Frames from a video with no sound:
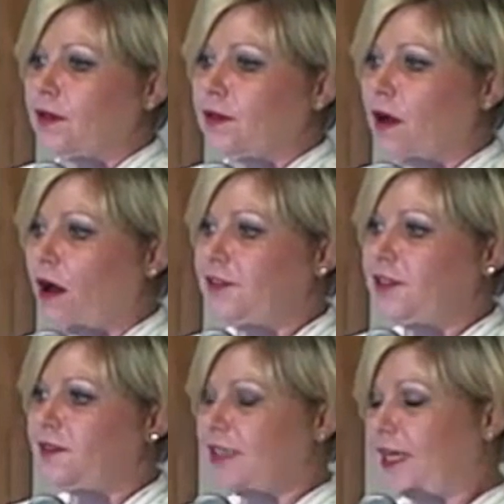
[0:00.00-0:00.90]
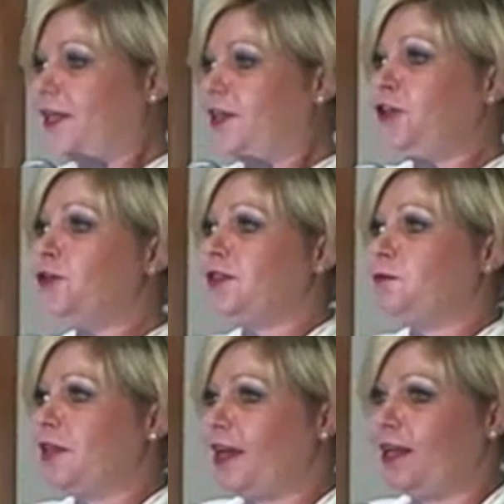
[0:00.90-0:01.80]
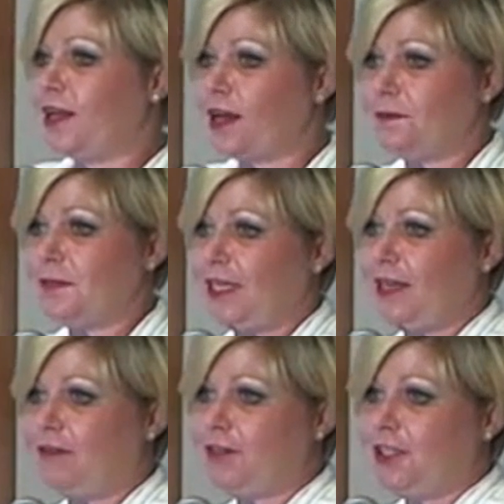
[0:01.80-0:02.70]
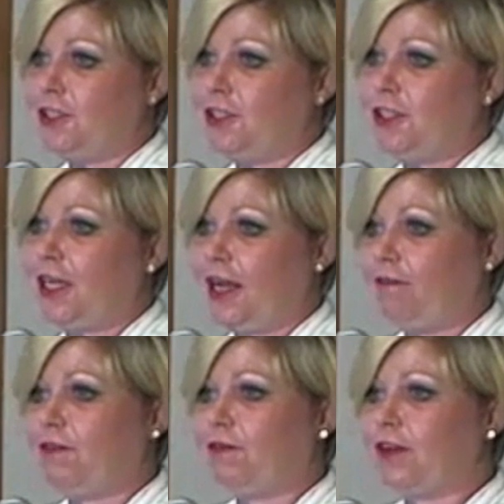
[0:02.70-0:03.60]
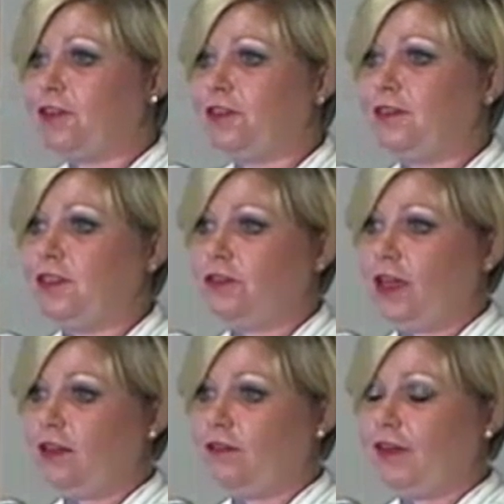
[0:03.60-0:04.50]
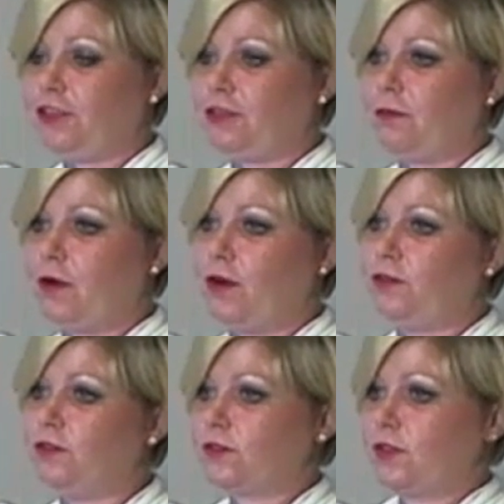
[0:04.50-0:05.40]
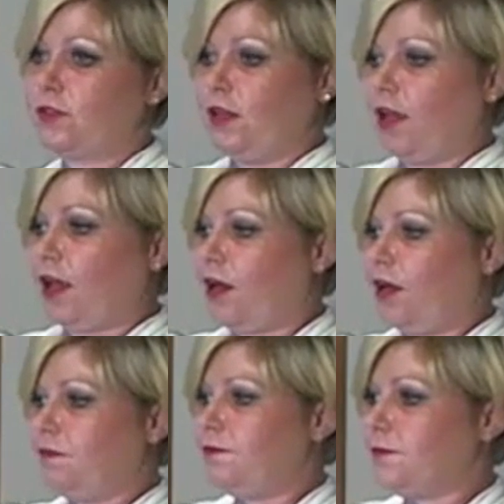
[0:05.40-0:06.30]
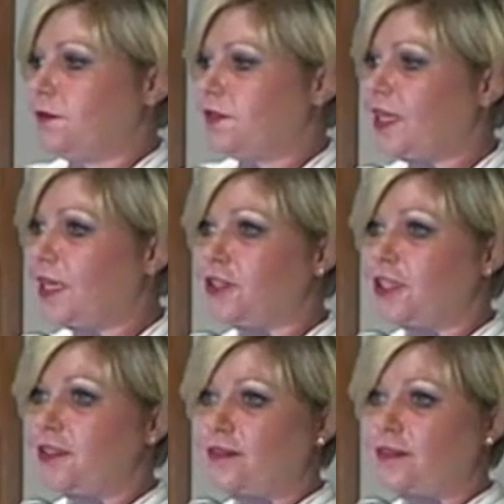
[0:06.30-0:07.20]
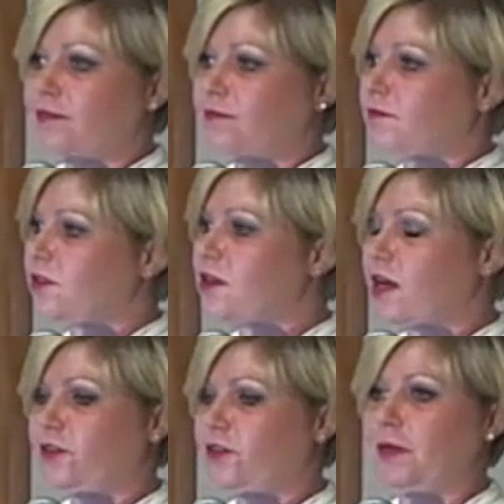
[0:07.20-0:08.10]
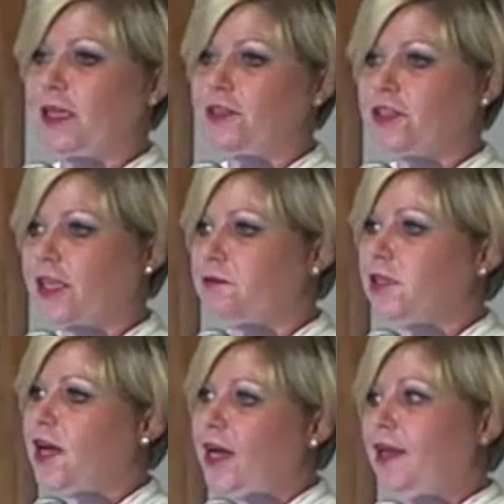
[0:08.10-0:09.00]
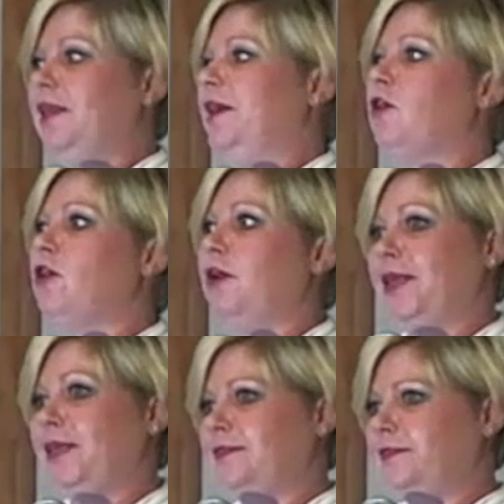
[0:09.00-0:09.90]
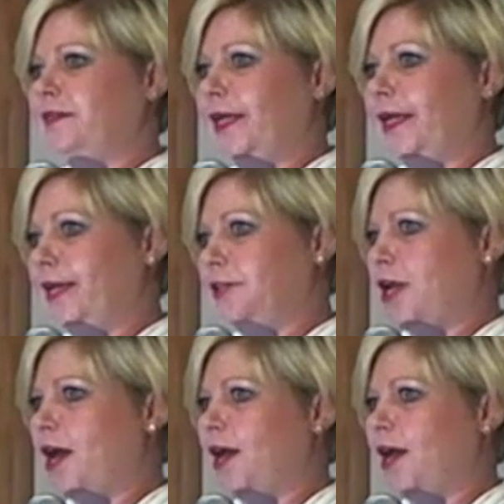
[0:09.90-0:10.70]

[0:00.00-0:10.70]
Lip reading: Obviously, like Houston, where they update it every year, you're going to have the freshest digital elevation models. TENRIS, not so much. They rely on places like HGAC